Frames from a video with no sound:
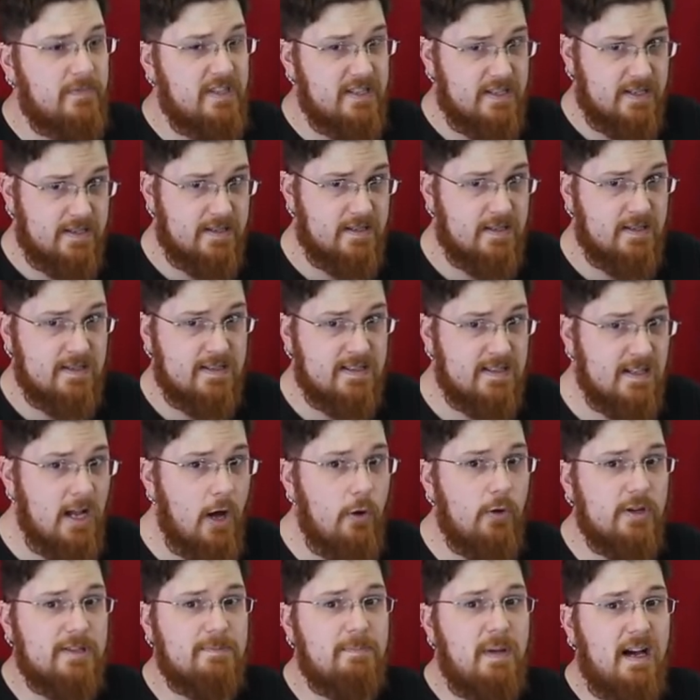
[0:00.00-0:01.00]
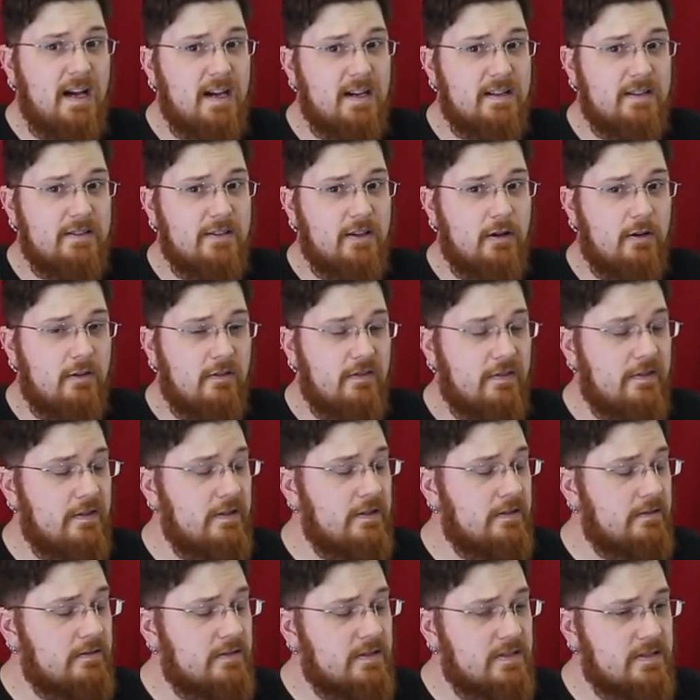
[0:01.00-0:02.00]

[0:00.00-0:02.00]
this is the slowest part of the whole thing.